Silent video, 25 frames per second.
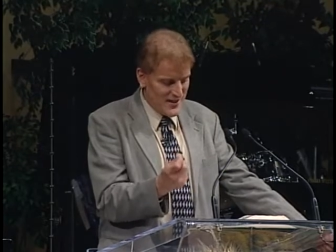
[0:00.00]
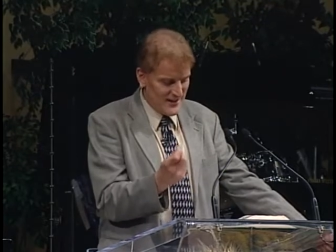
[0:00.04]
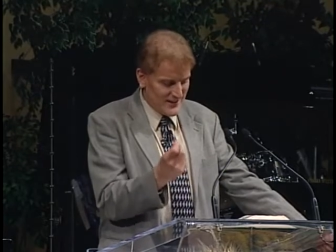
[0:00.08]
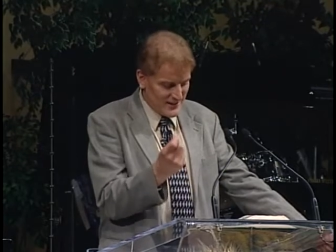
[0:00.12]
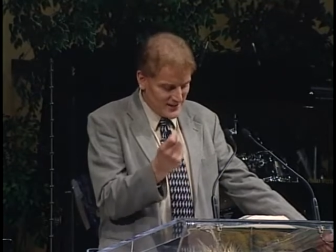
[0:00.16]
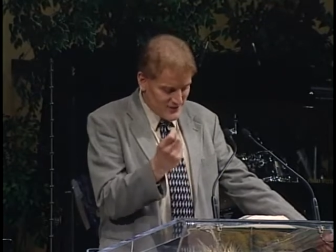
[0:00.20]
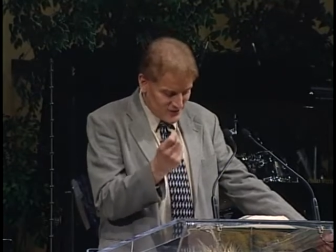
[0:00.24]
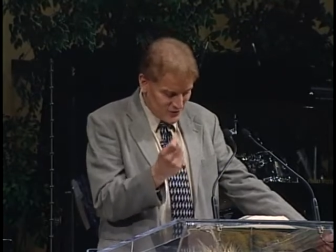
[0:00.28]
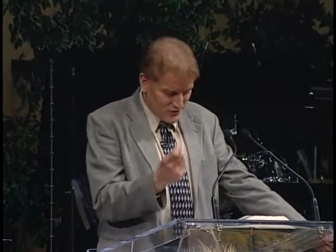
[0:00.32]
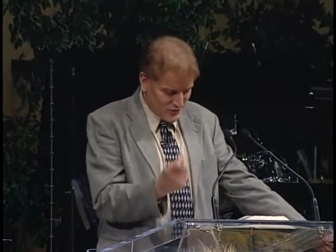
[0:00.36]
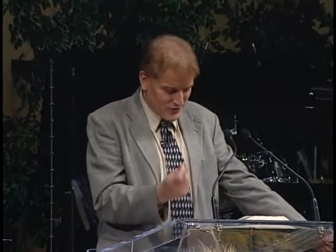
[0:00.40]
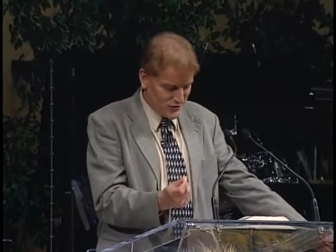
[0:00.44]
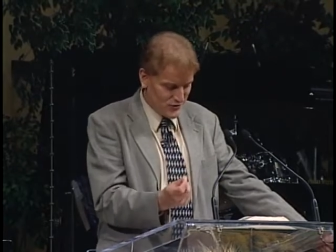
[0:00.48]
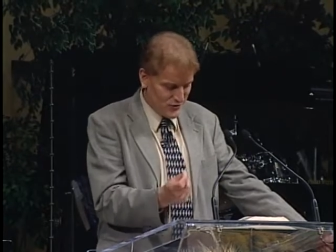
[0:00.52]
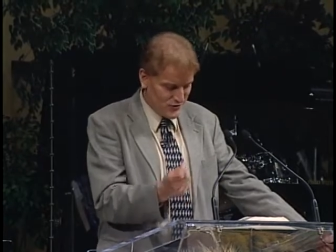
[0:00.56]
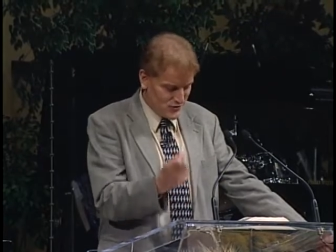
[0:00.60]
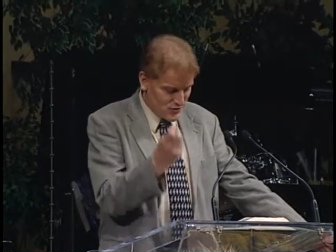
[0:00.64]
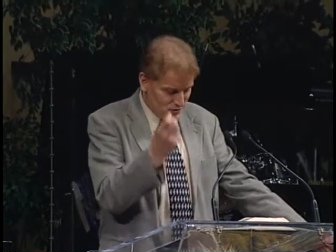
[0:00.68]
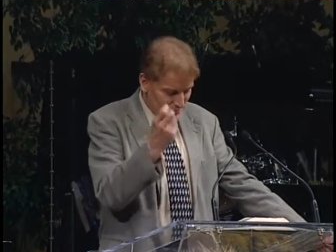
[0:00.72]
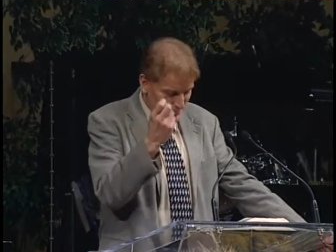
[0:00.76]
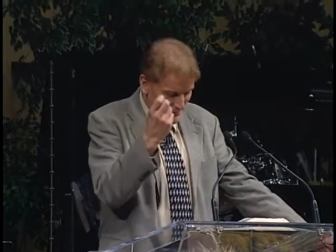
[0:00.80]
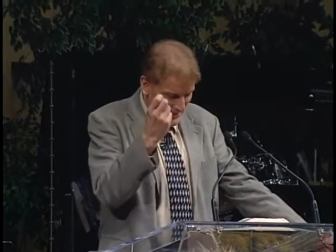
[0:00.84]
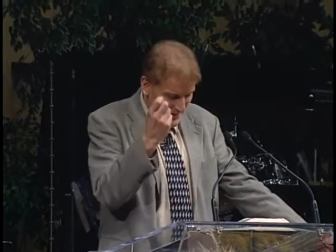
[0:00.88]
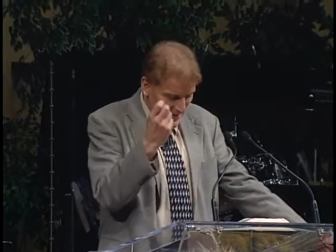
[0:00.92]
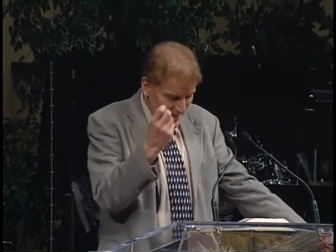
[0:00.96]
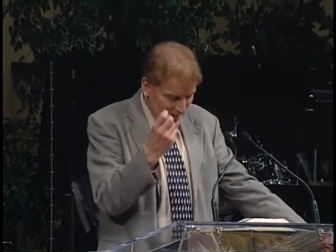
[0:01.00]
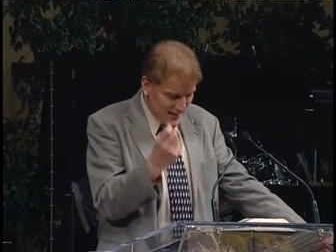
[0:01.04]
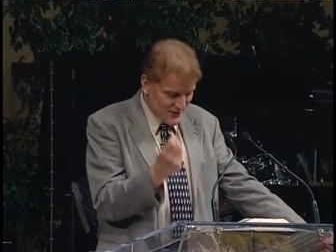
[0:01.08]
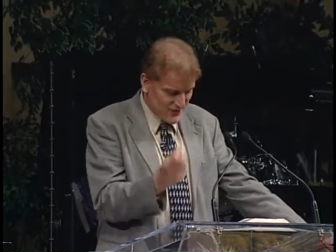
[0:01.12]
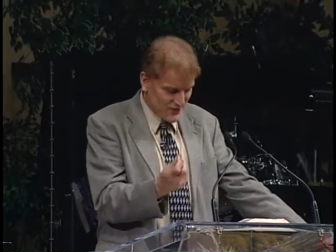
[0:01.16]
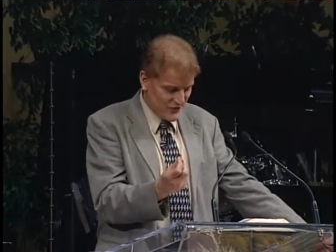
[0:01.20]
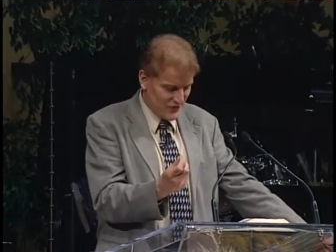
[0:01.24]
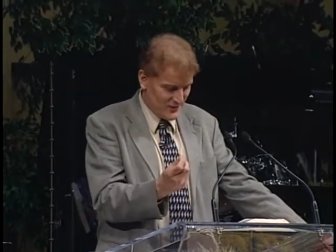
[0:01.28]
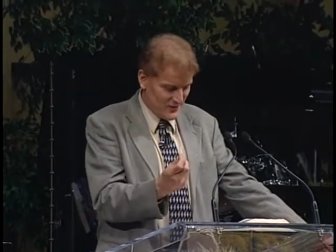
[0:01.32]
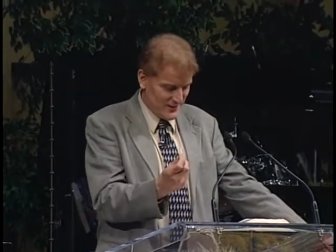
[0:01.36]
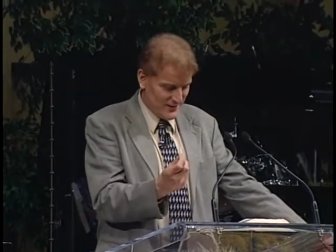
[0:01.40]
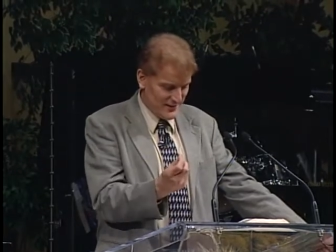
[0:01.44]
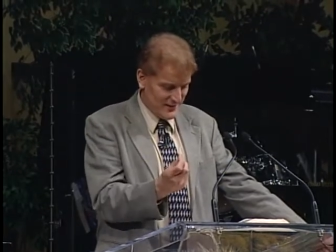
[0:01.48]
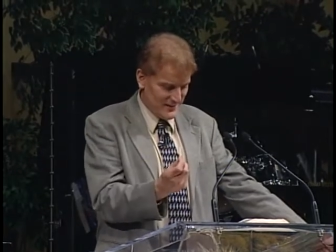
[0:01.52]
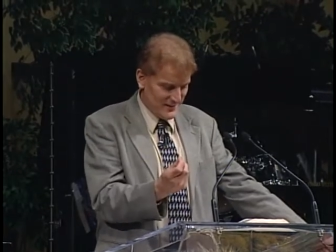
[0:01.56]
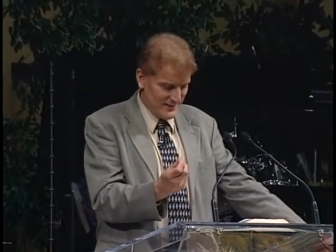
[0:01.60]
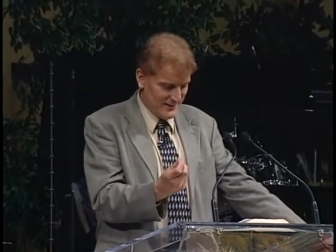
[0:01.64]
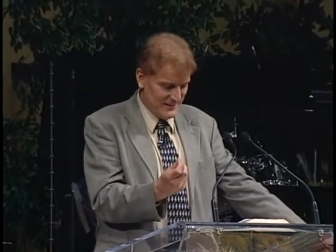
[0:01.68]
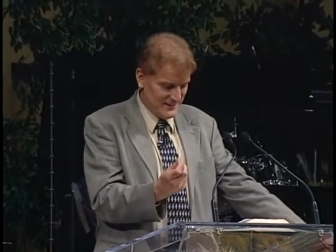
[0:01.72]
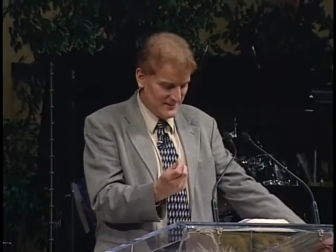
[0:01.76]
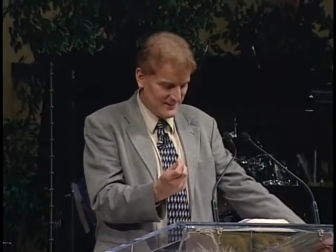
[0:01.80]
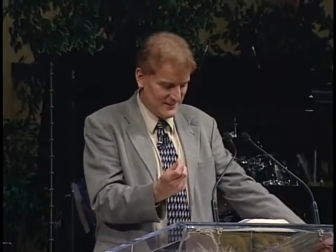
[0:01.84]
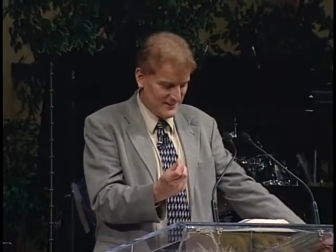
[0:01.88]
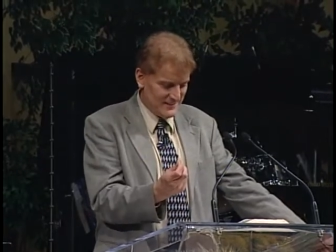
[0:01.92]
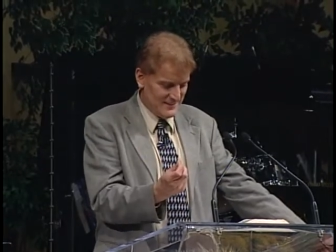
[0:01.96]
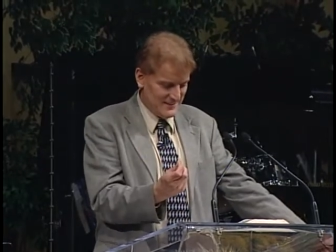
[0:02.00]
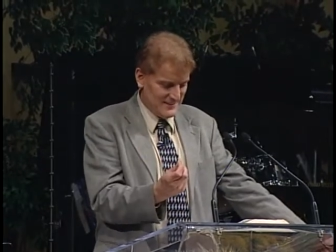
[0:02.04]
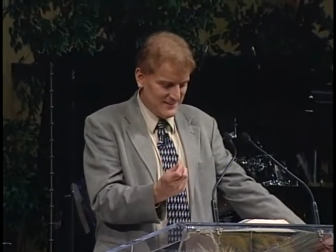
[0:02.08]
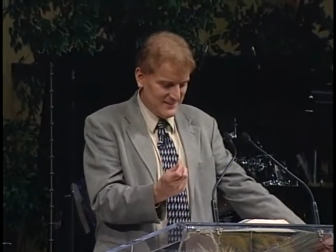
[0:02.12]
That is true, but actually,